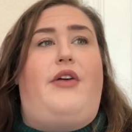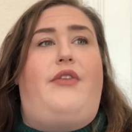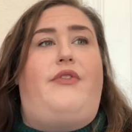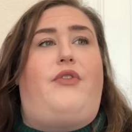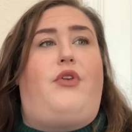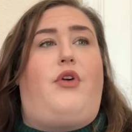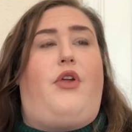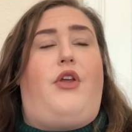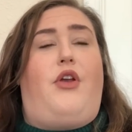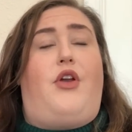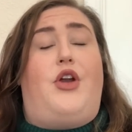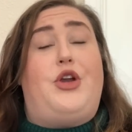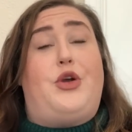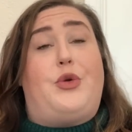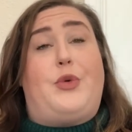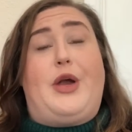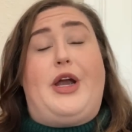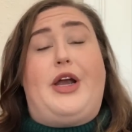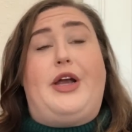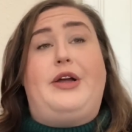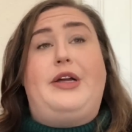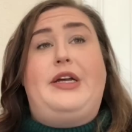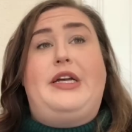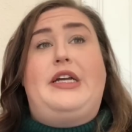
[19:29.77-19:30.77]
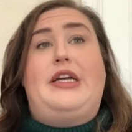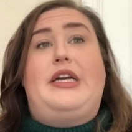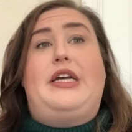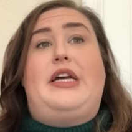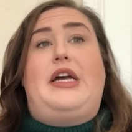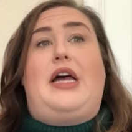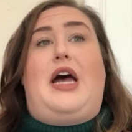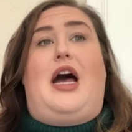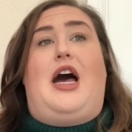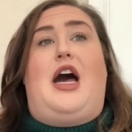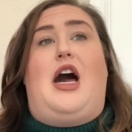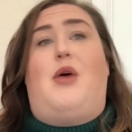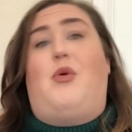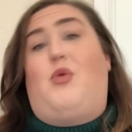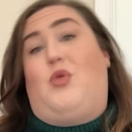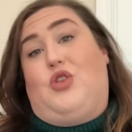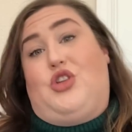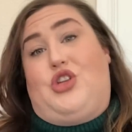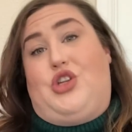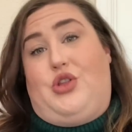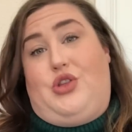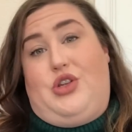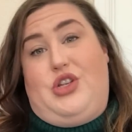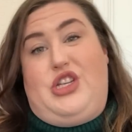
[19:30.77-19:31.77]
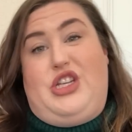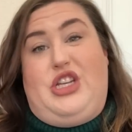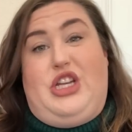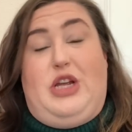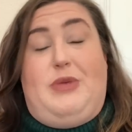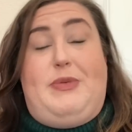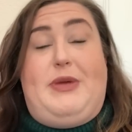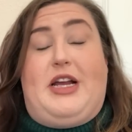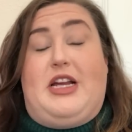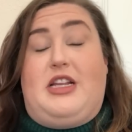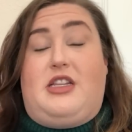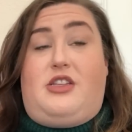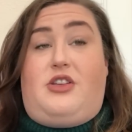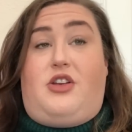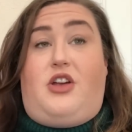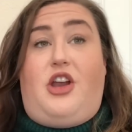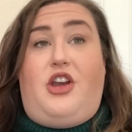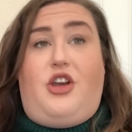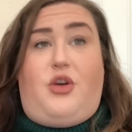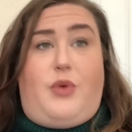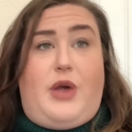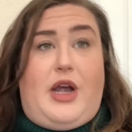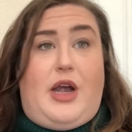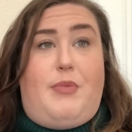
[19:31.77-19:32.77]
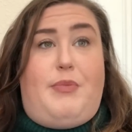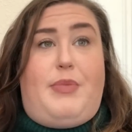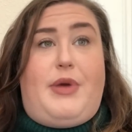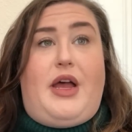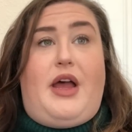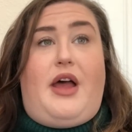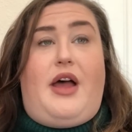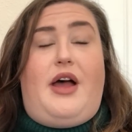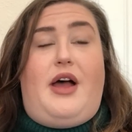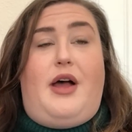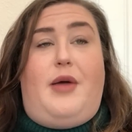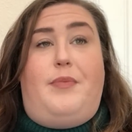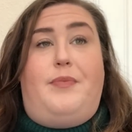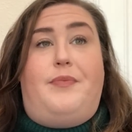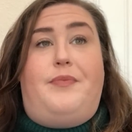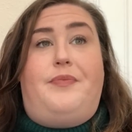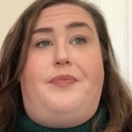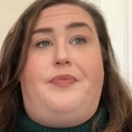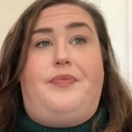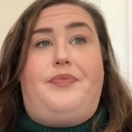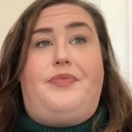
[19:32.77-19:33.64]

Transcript: for their underwear. I won't show those to you because they're underwear, but I